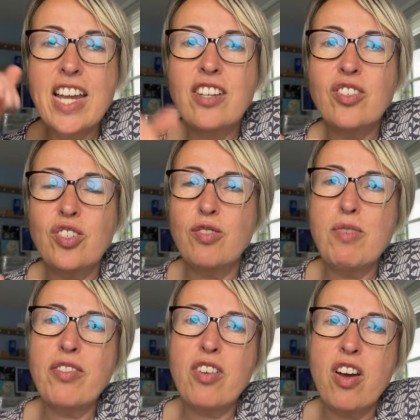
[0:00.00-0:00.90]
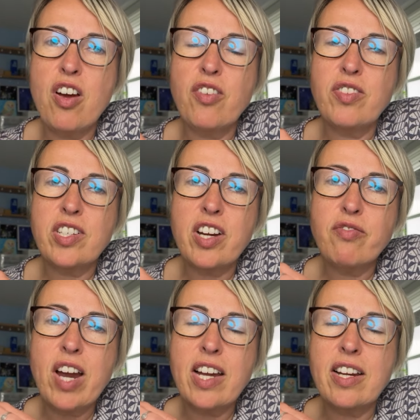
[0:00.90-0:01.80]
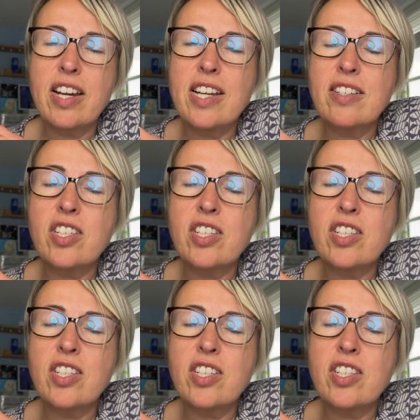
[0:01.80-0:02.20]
into Mother Earth directly.